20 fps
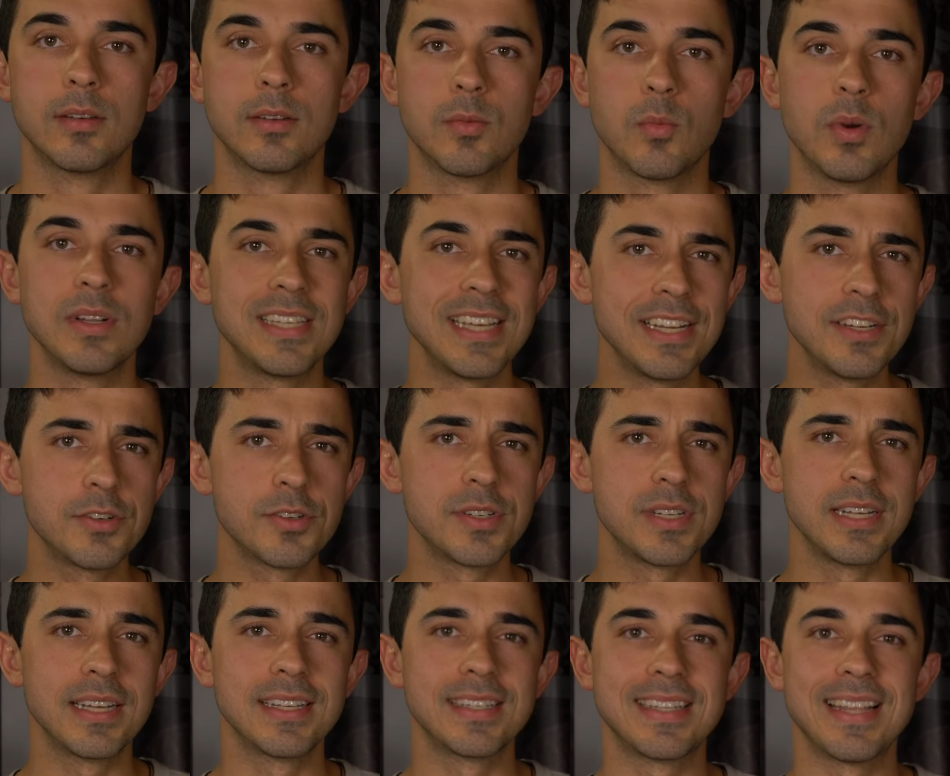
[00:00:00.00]
What's
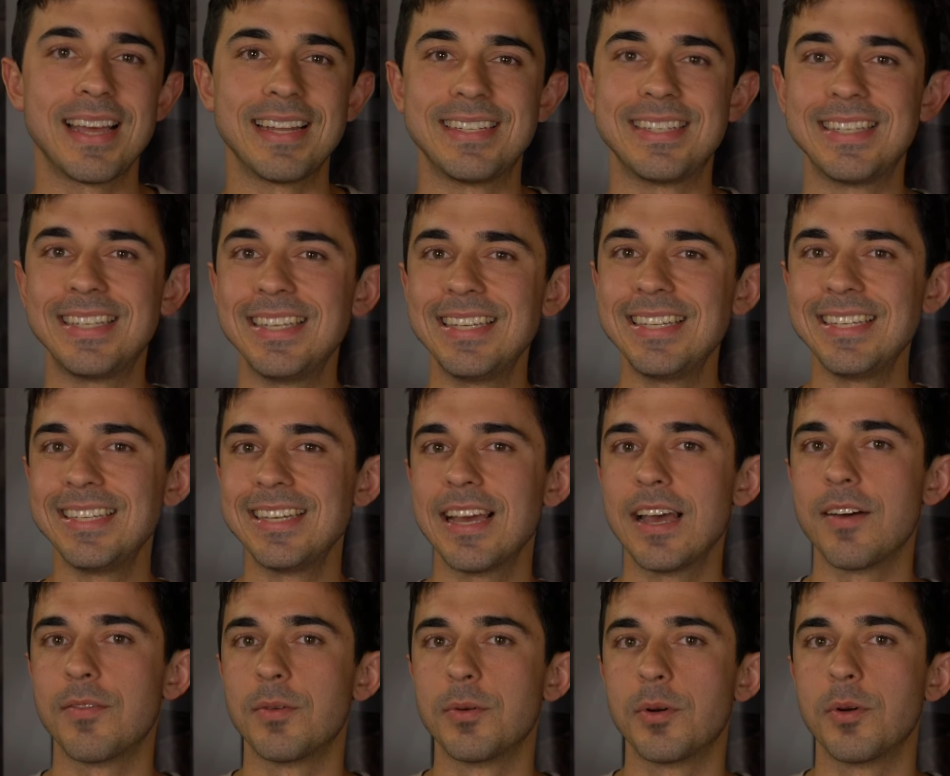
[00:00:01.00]
interesting is that
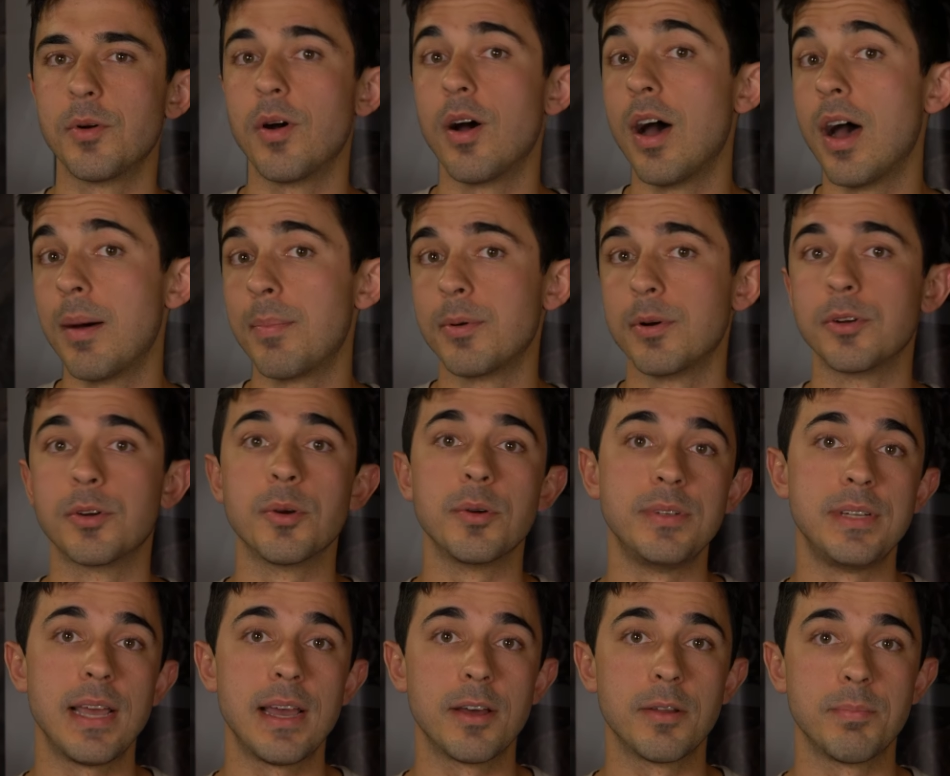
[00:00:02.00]
TEF will go up or go
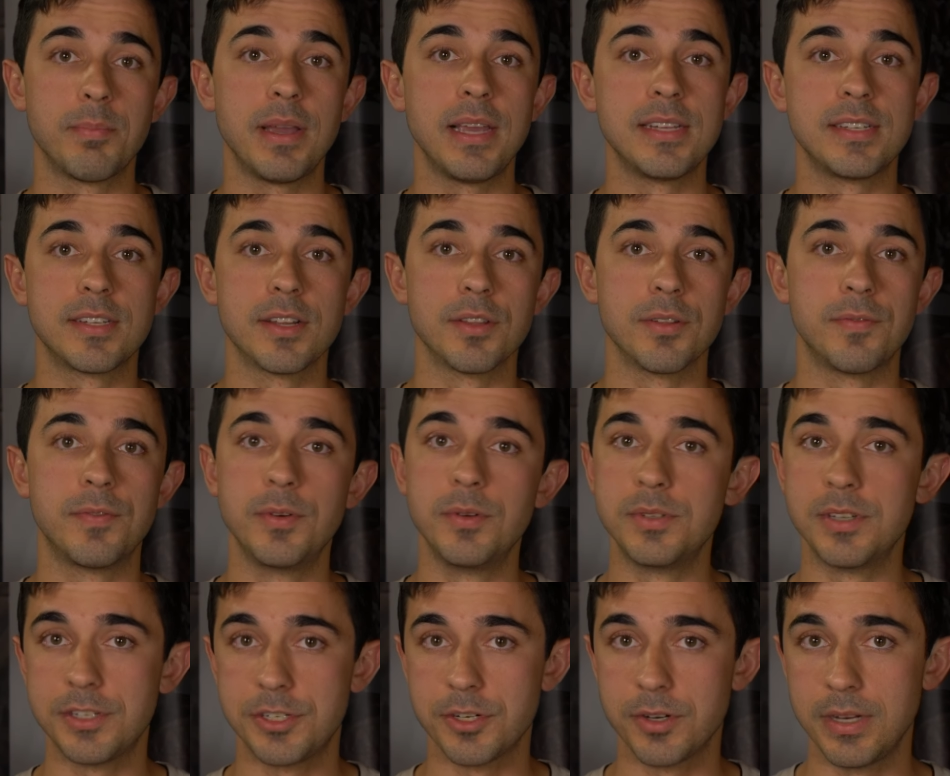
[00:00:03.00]
down based on the foods
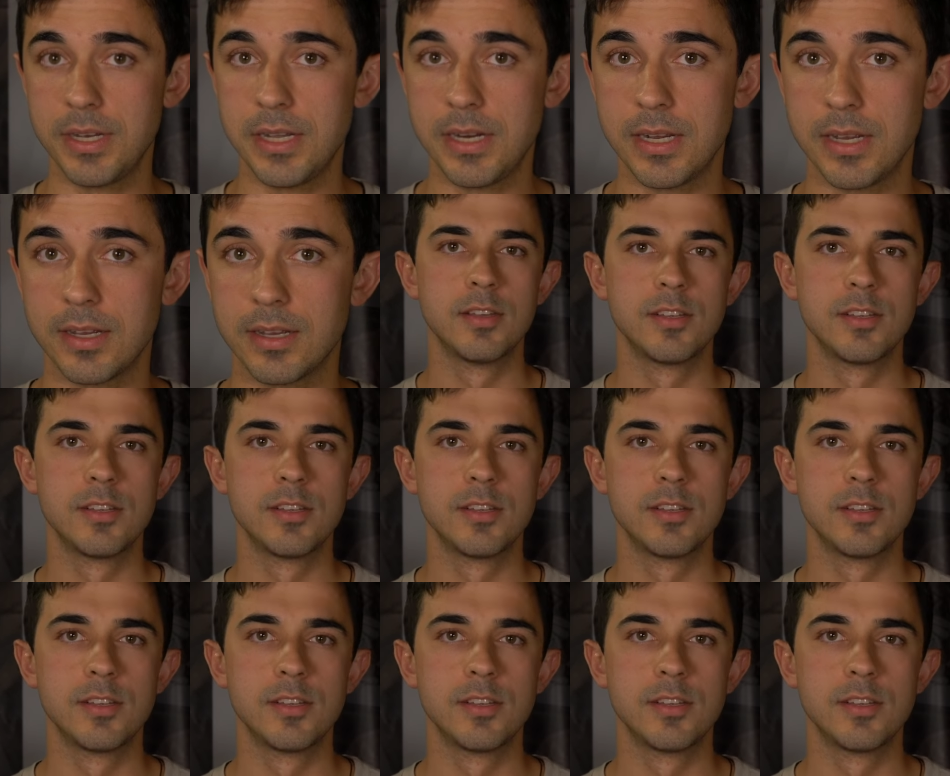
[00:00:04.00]
that you're eating.